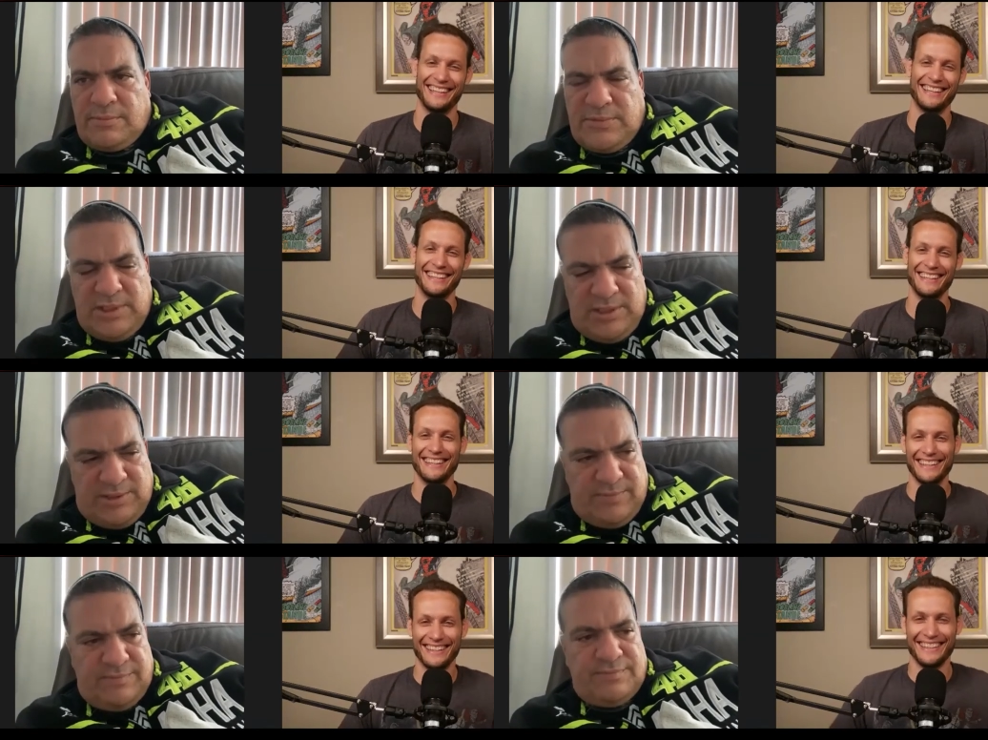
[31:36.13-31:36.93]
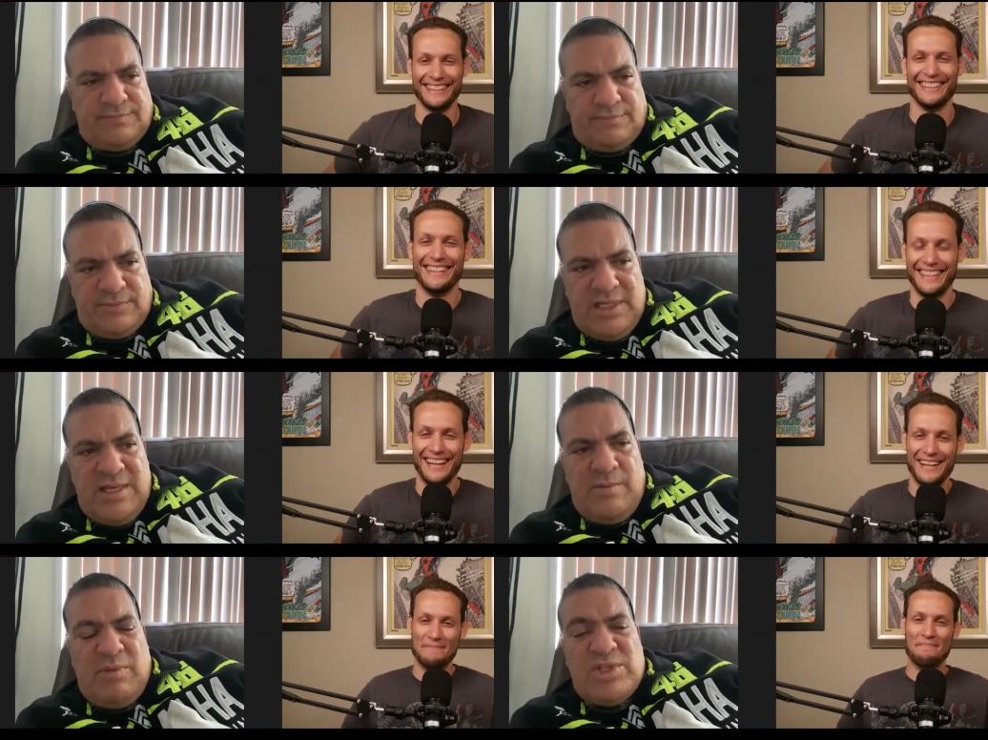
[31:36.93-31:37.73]
Speaker 1: Yes,
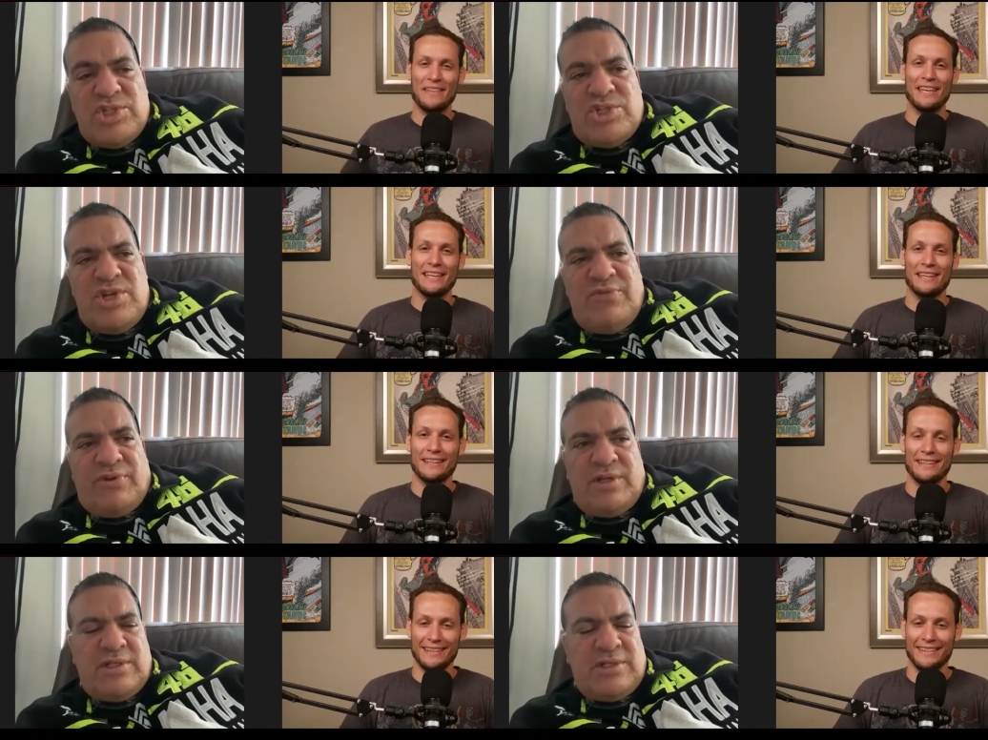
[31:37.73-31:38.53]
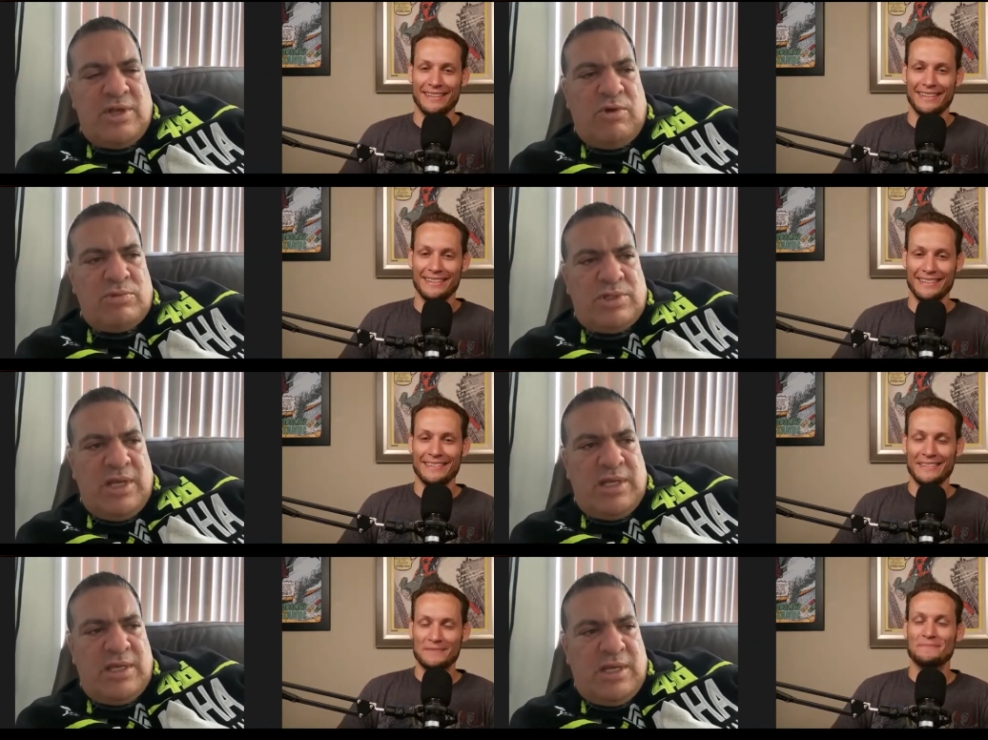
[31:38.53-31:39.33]
um, which is different. It's almost
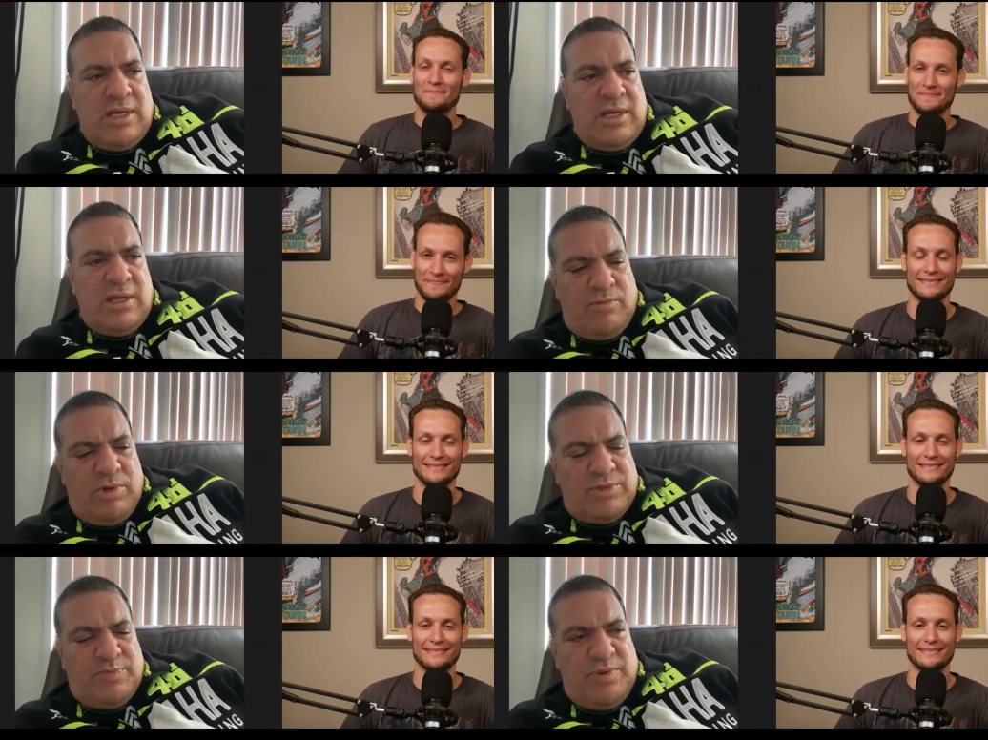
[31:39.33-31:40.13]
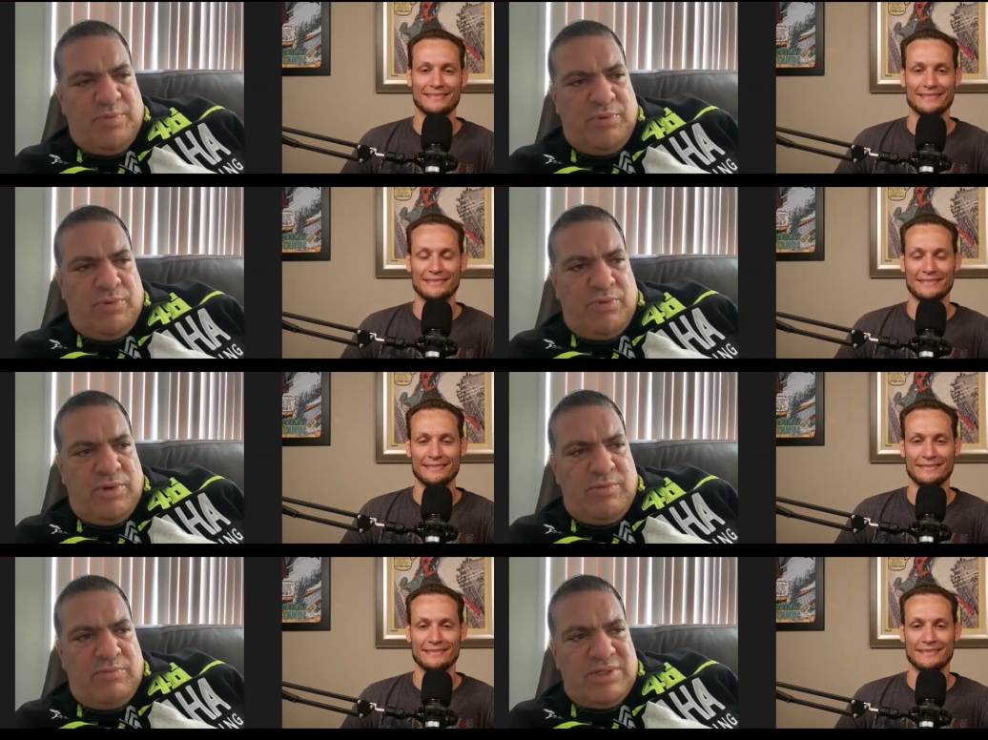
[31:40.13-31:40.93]
like uh, because people
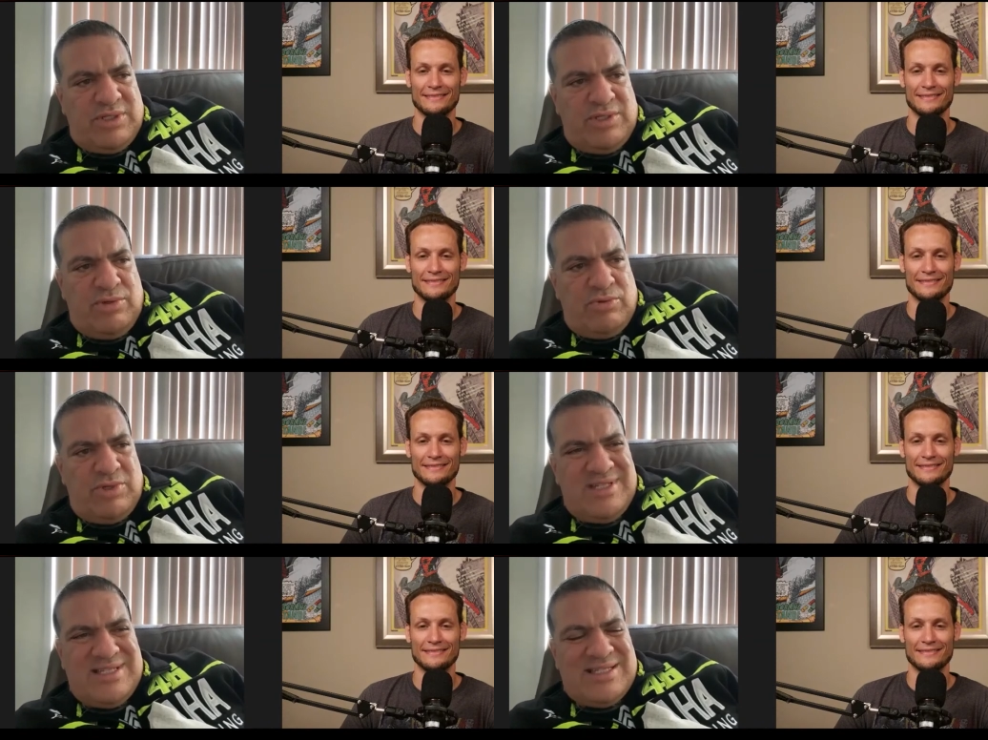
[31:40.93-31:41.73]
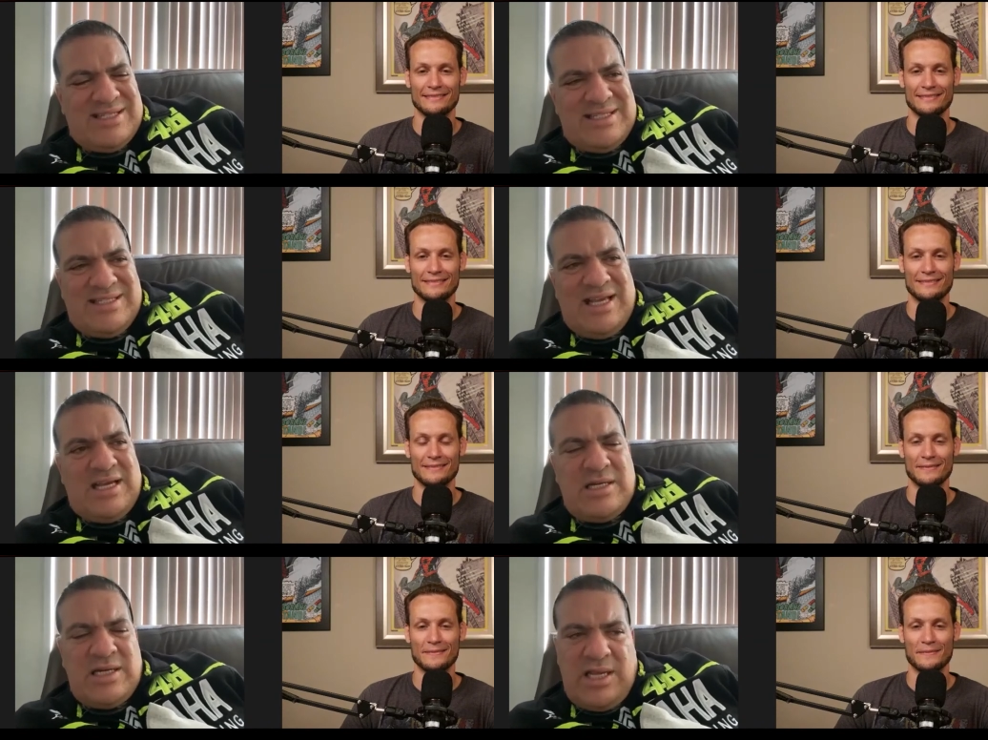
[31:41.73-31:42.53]
in Brazil is is
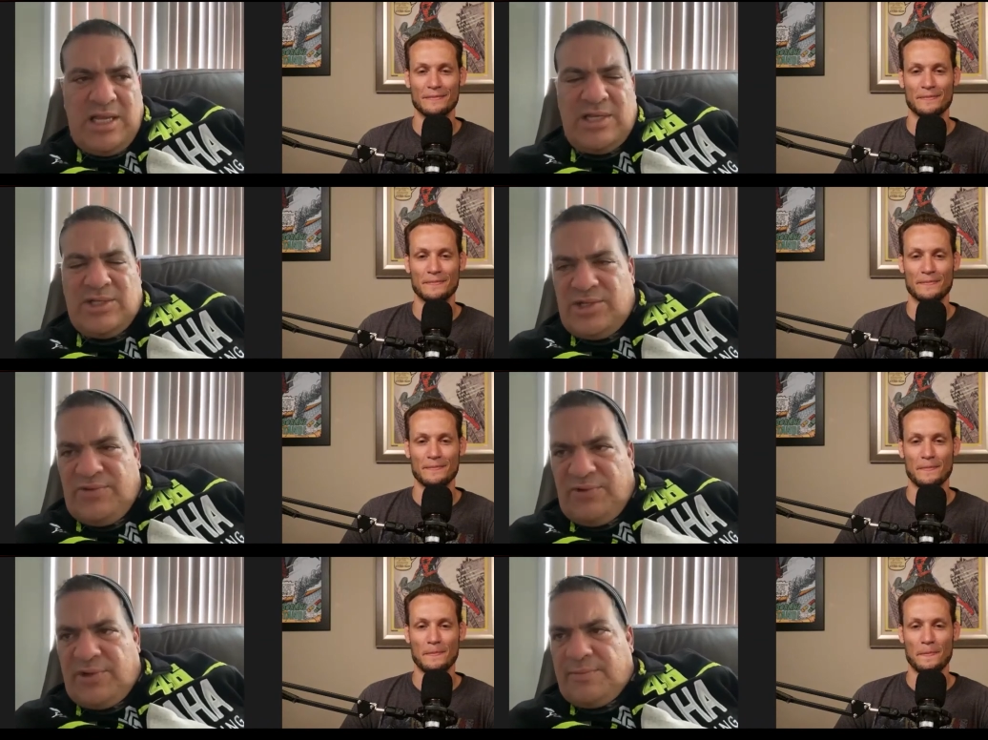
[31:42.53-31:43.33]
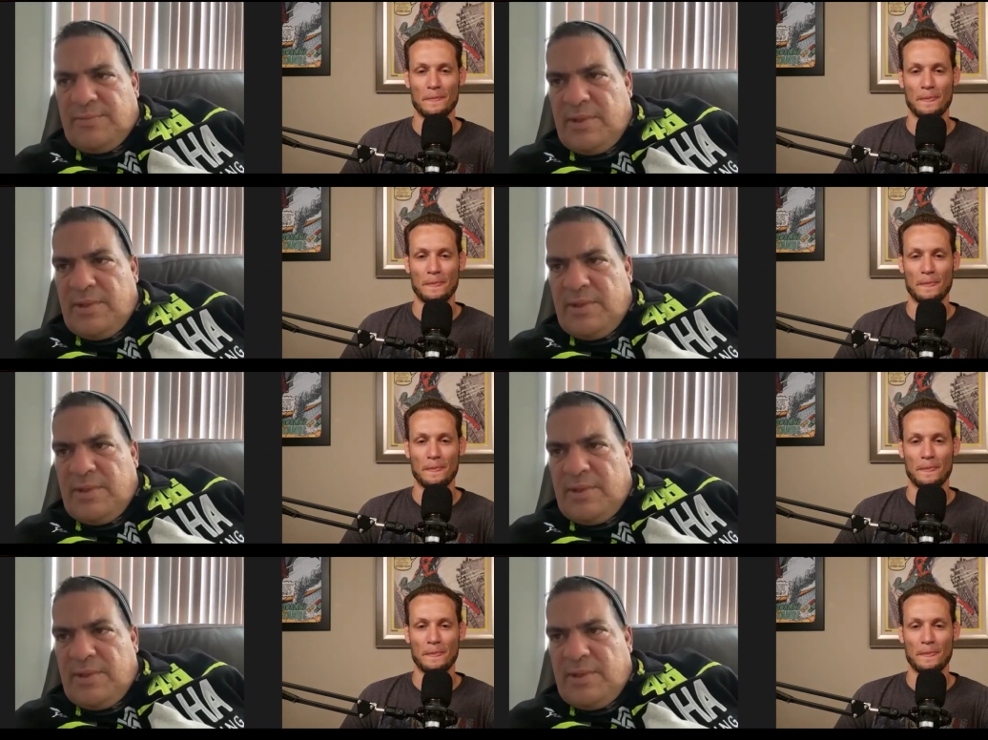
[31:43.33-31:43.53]
180 different.